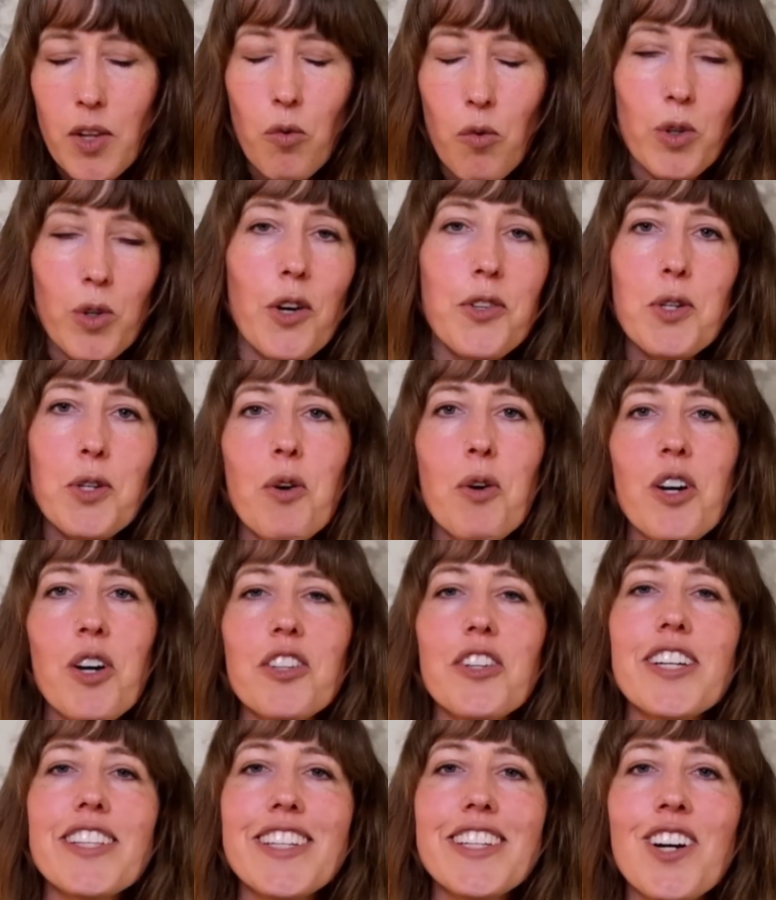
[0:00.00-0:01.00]
we also want to
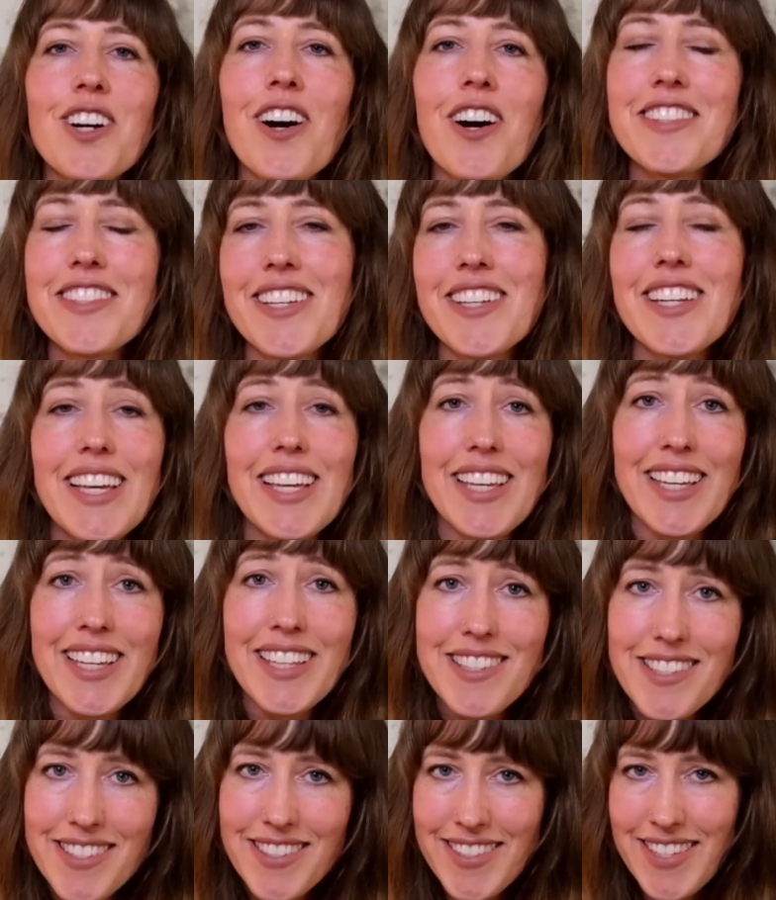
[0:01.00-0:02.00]
look at the content
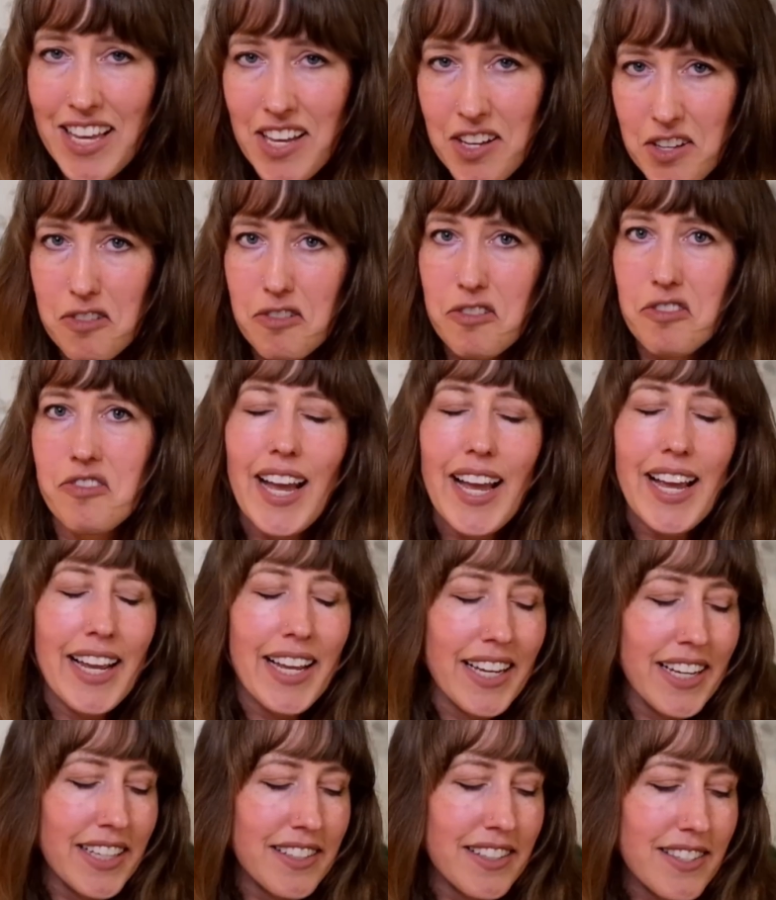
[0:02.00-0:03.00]
itself
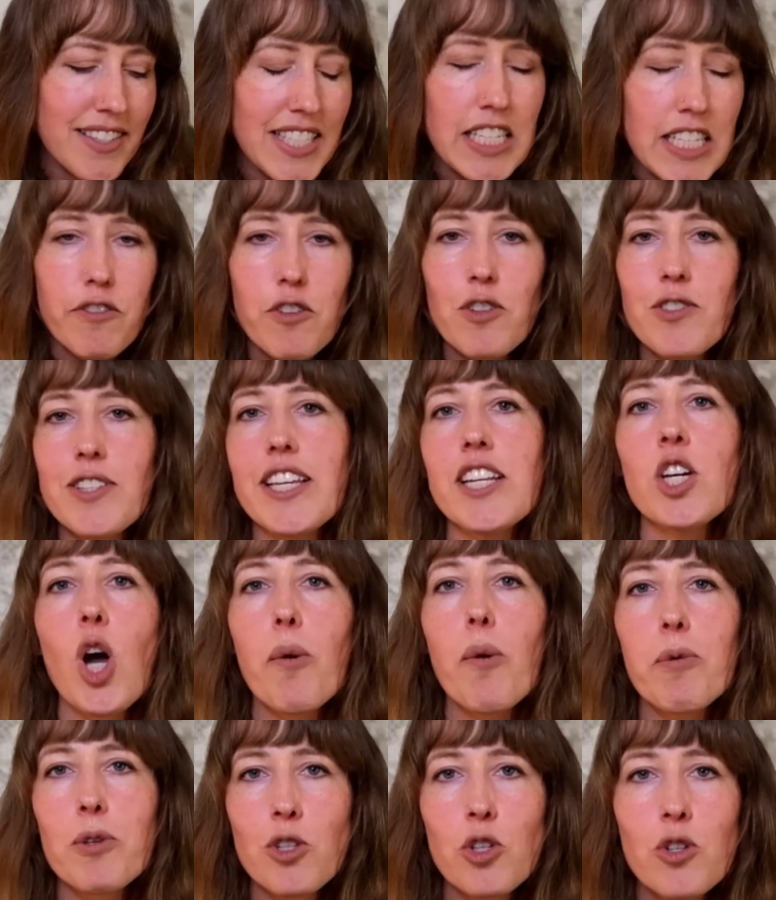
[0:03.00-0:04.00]
and see if there's any
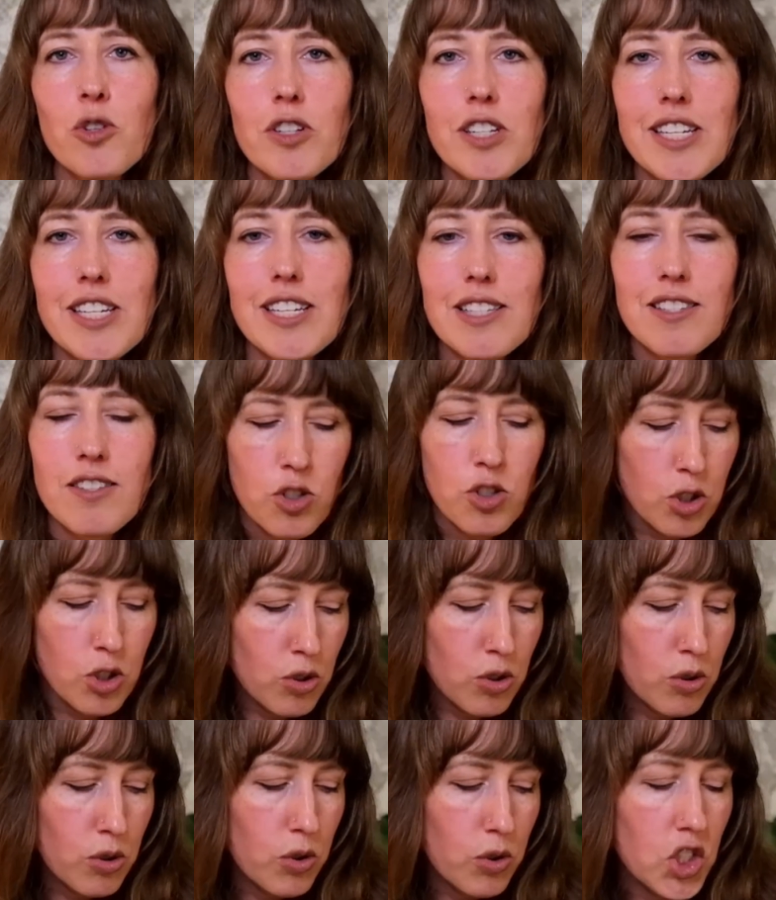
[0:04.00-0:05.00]
opportunities
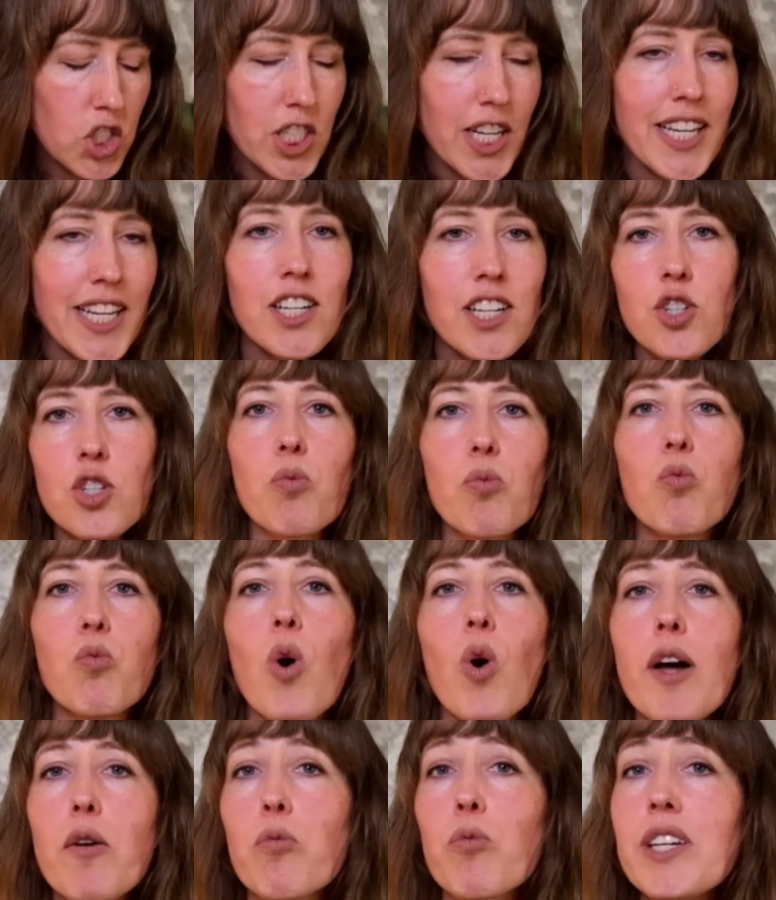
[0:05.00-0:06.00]
to change
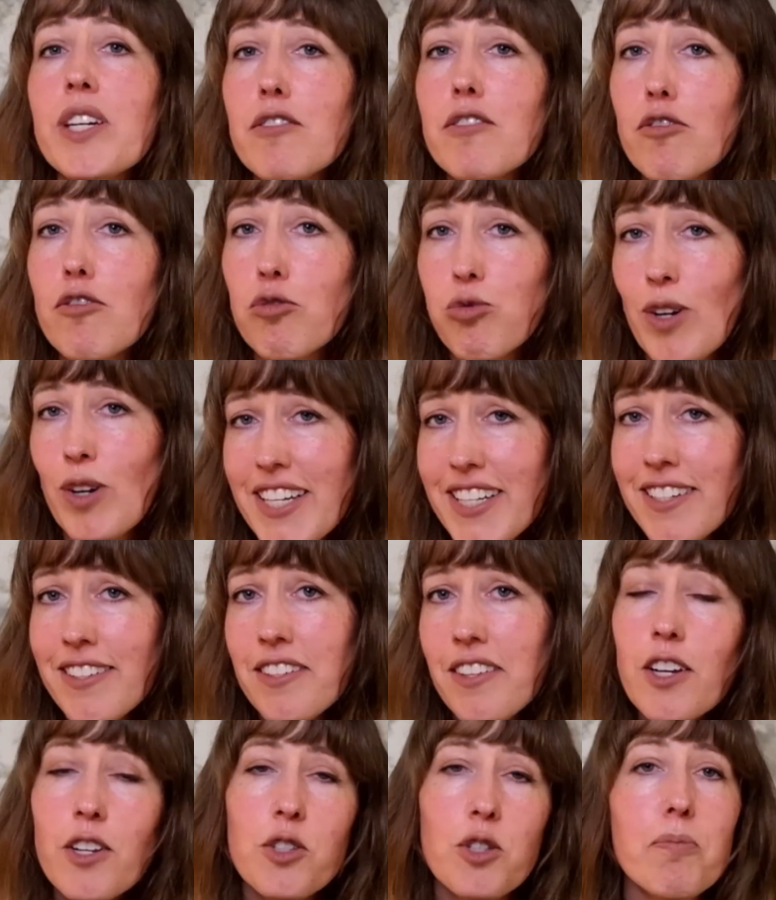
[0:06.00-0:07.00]
what we've written
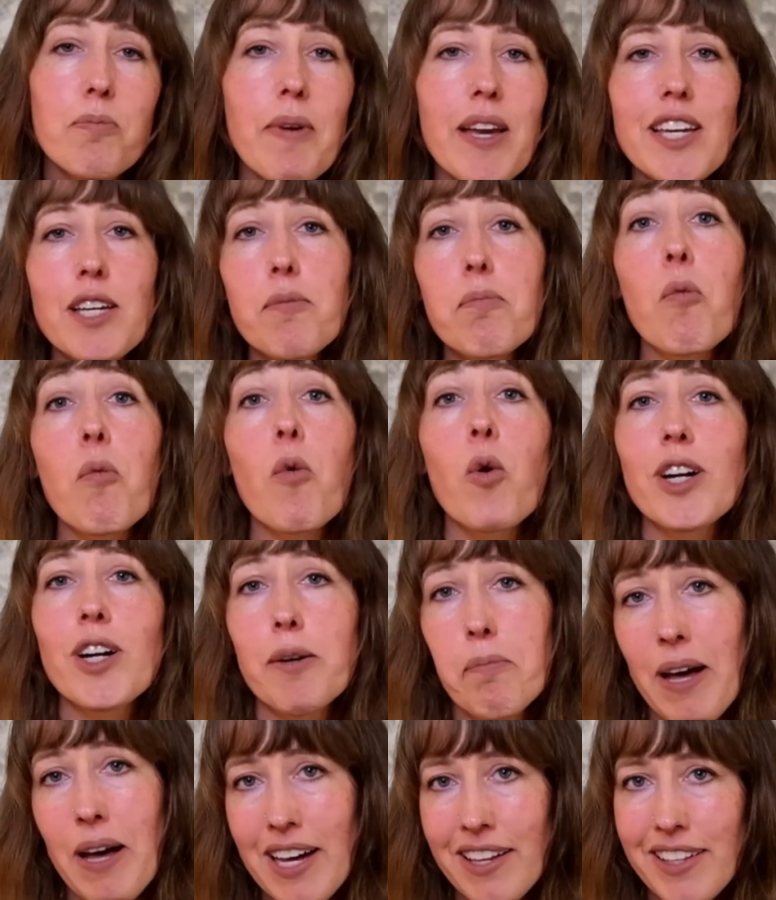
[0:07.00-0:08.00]
to make it more
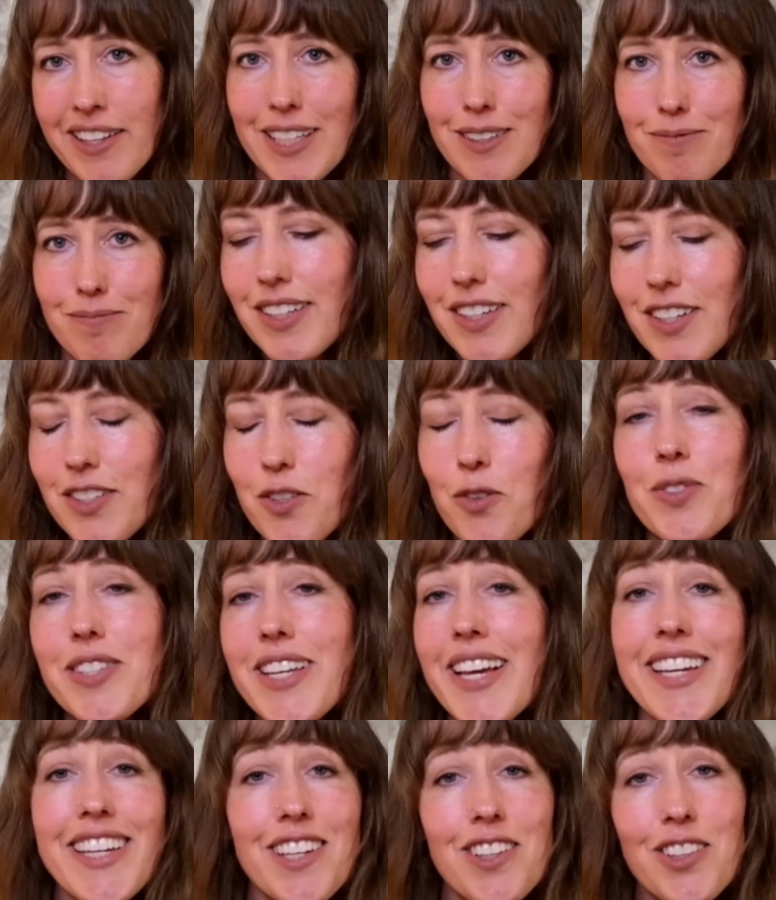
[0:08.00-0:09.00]
compelling. So
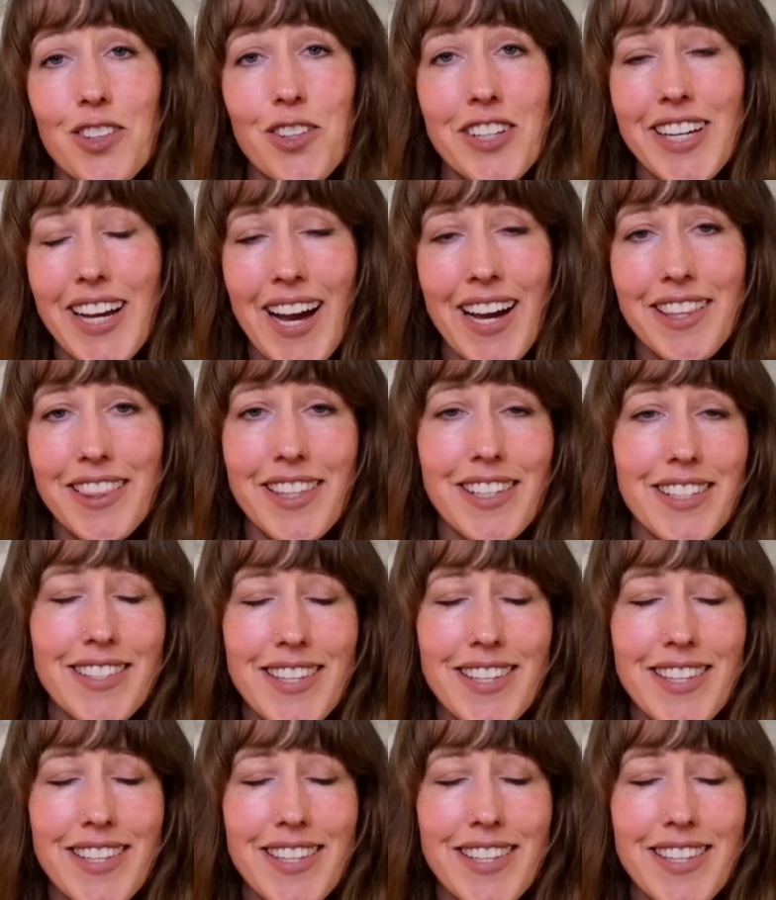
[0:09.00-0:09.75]
taking a look at this